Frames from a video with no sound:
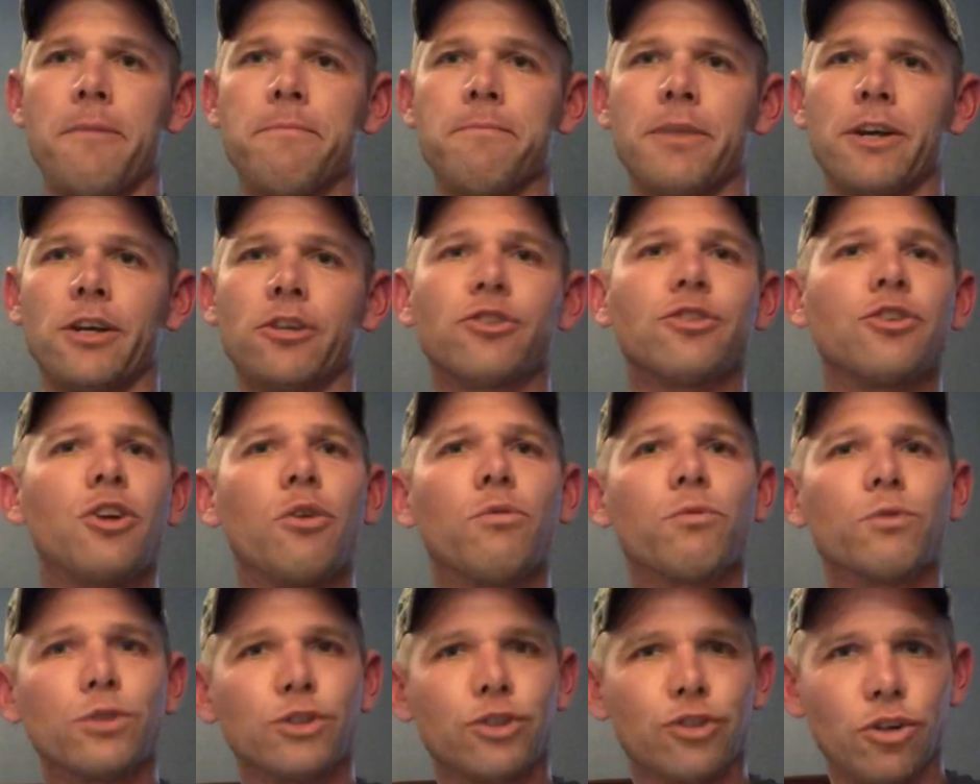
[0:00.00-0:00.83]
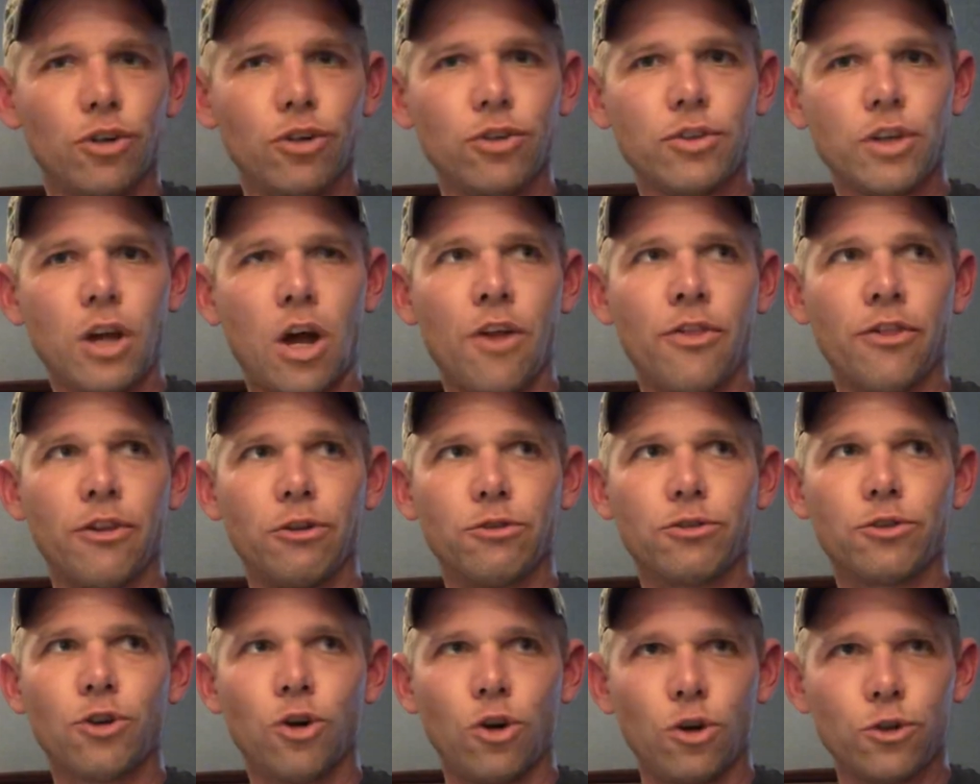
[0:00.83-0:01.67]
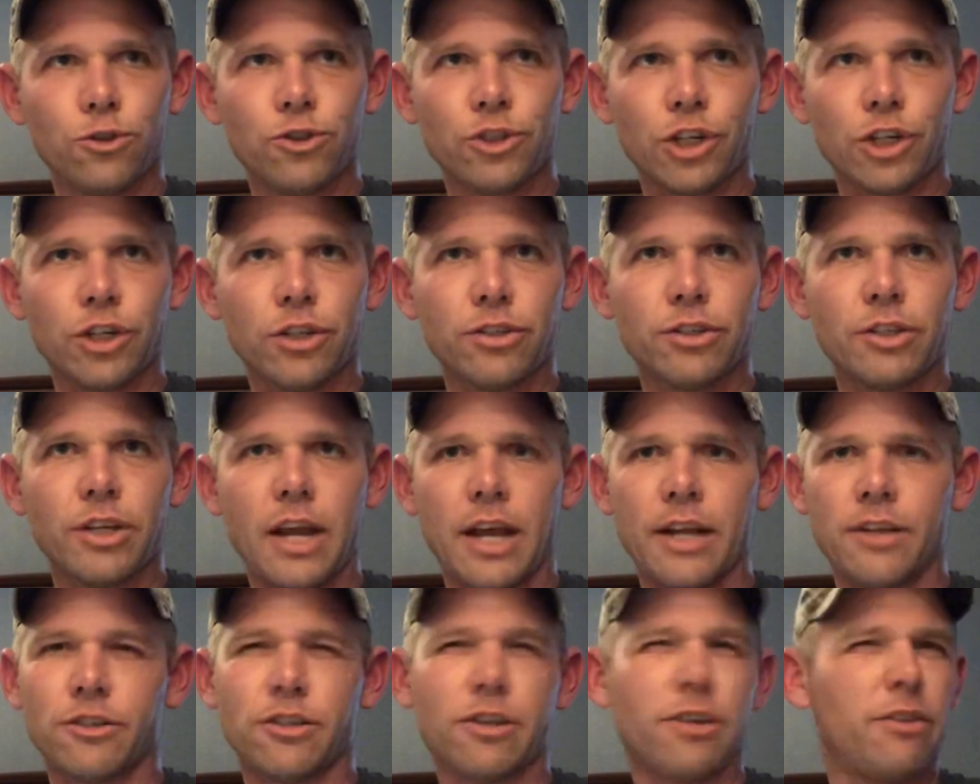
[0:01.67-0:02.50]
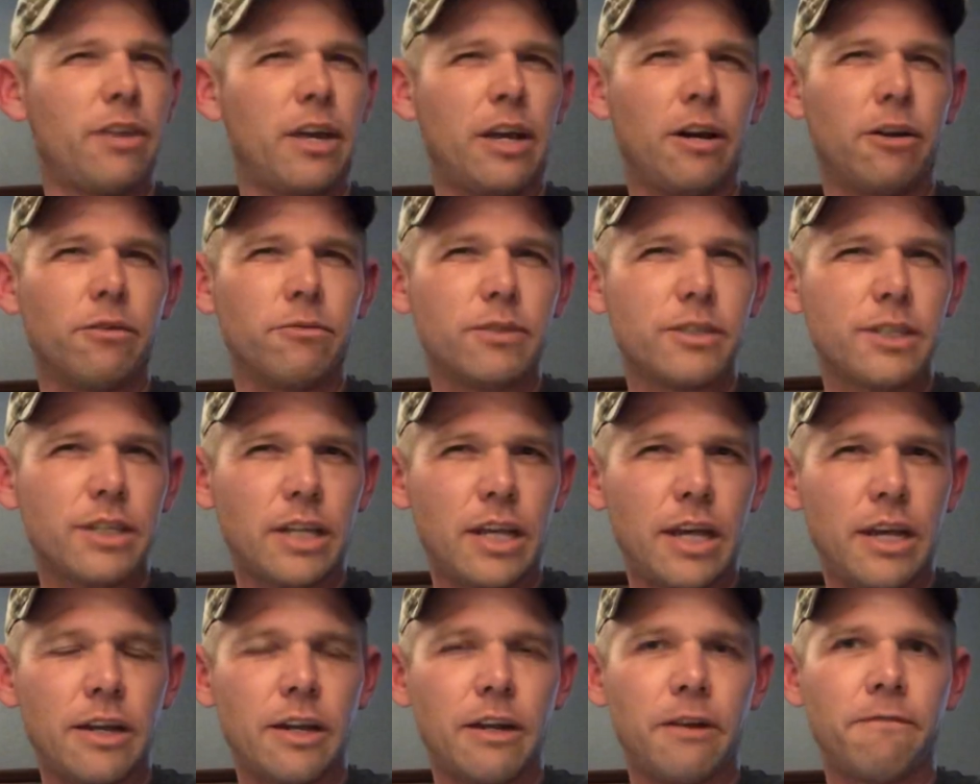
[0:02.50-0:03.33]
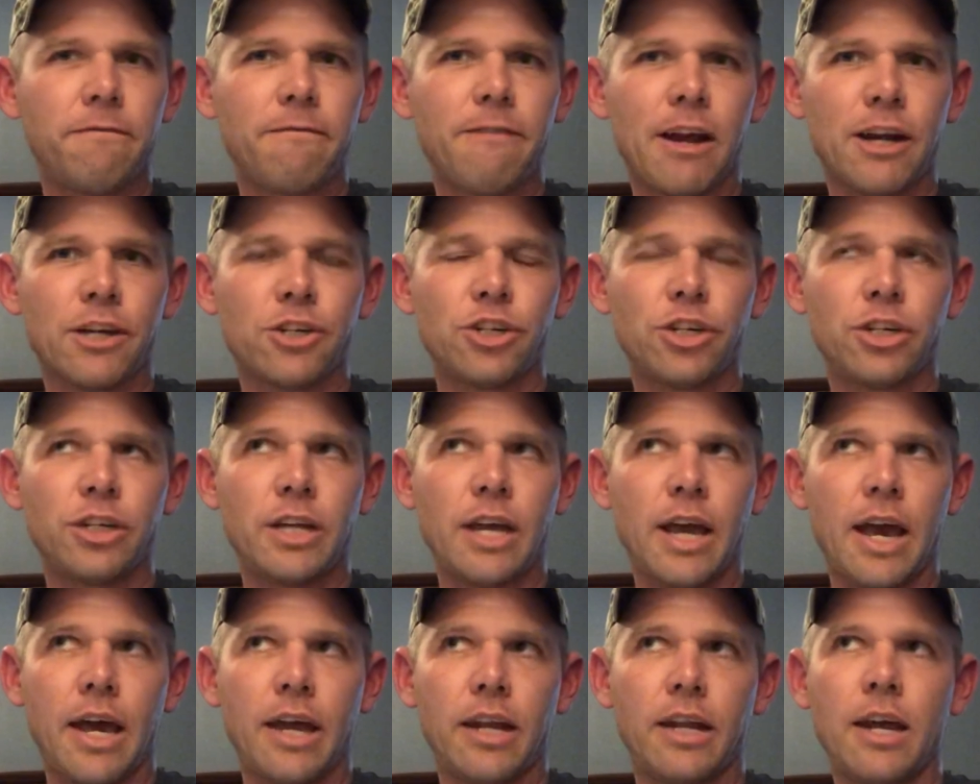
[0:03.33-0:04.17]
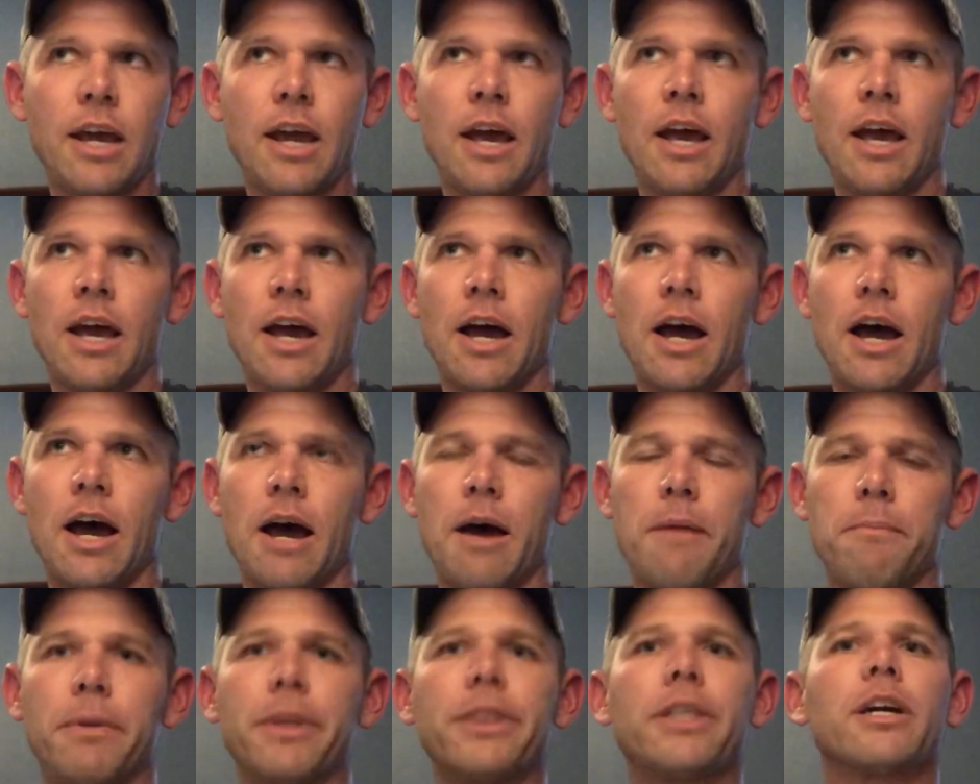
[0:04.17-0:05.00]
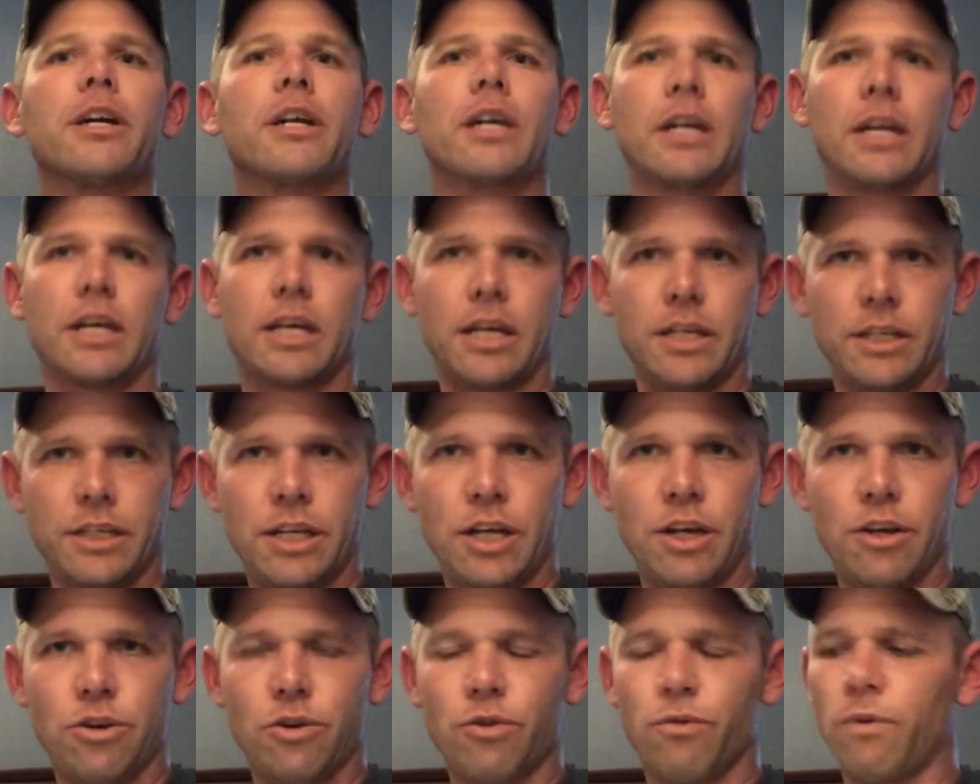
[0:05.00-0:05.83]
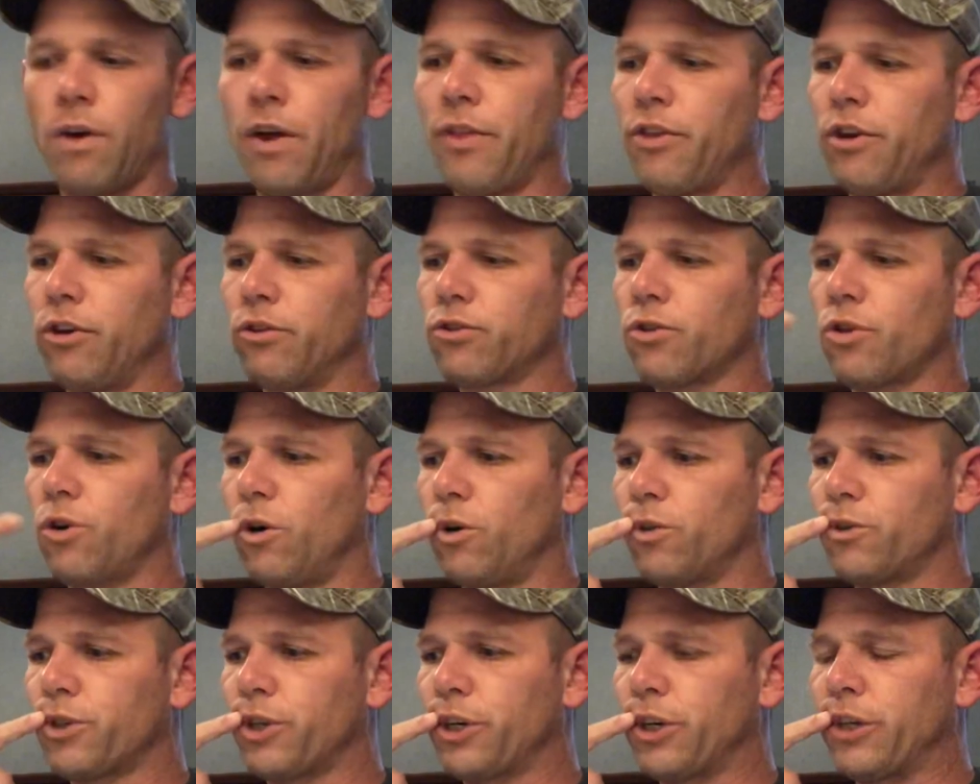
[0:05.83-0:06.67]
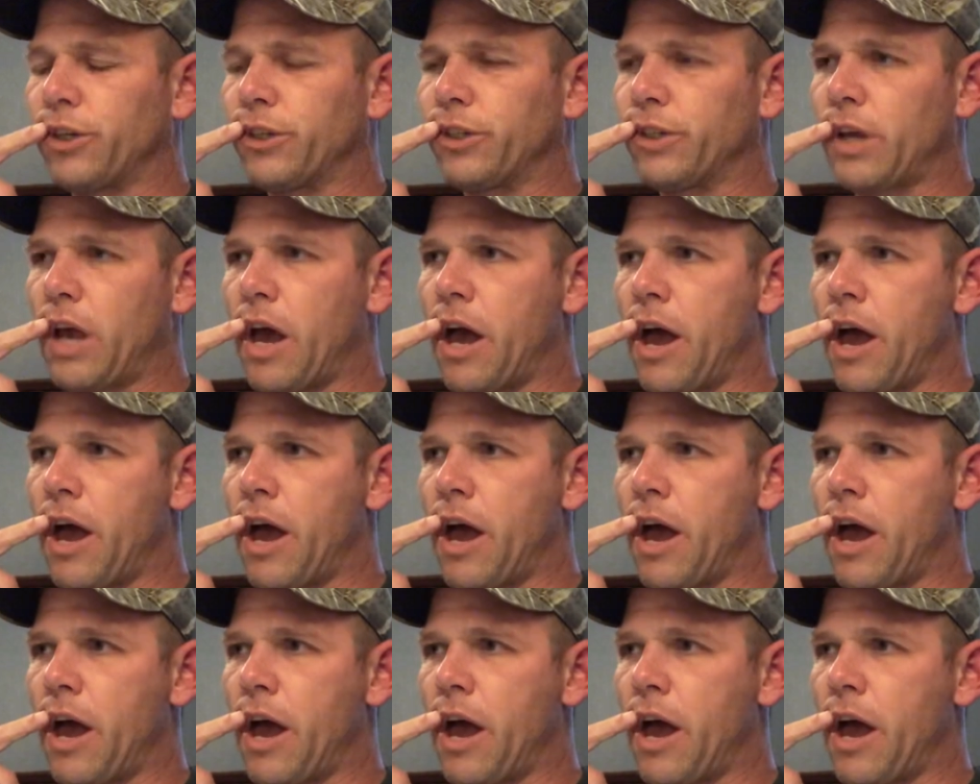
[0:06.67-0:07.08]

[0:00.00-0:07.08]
There's no result on those cultures, and so they don't see an infection yet. But they're going to continue to run those cultures.